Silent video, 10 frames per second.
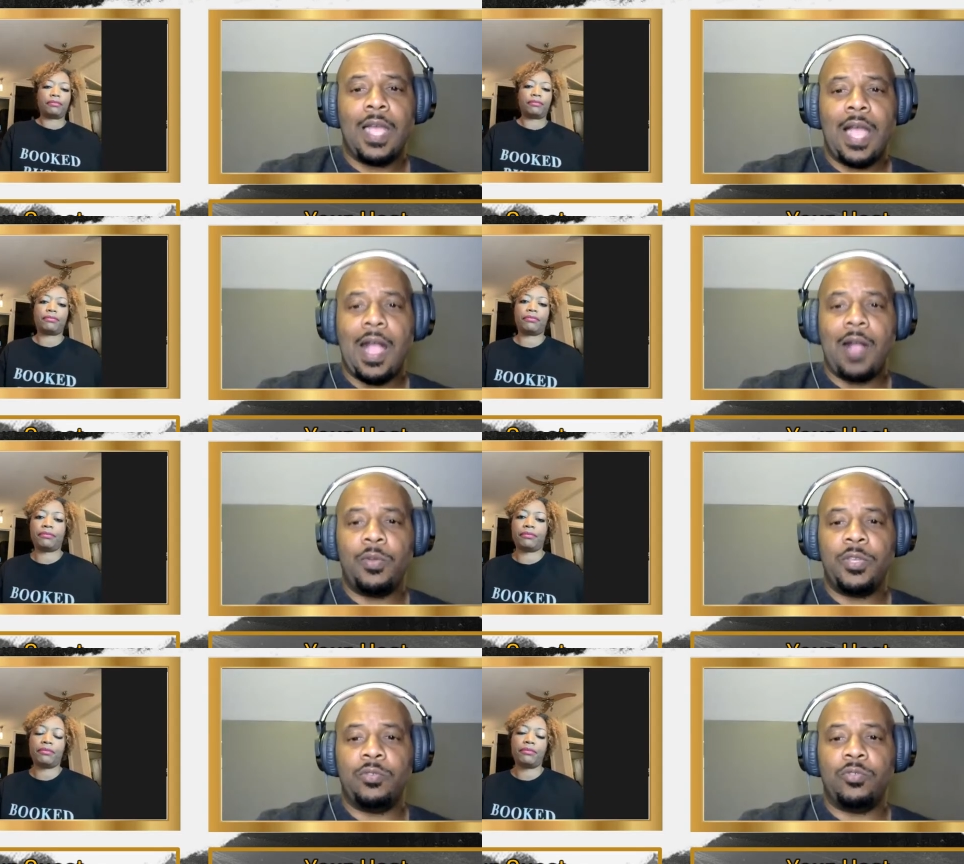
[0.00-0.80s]
Speaker 1: how are
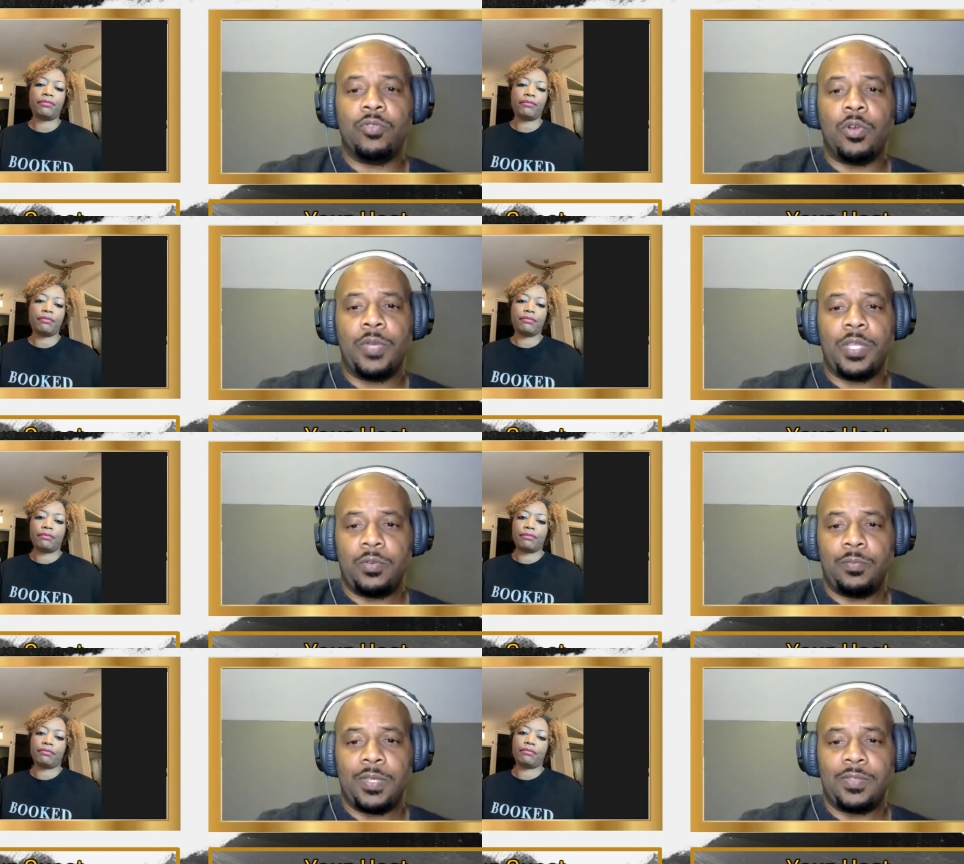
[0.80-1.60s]
you growing your
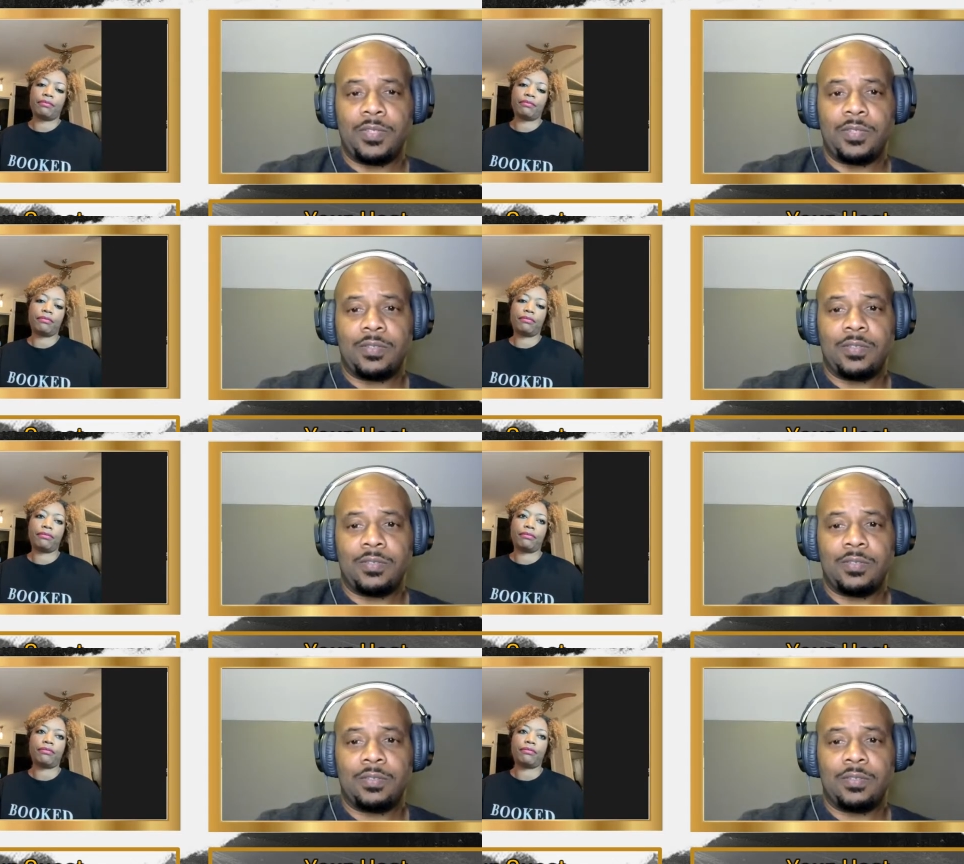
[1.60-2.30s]
business?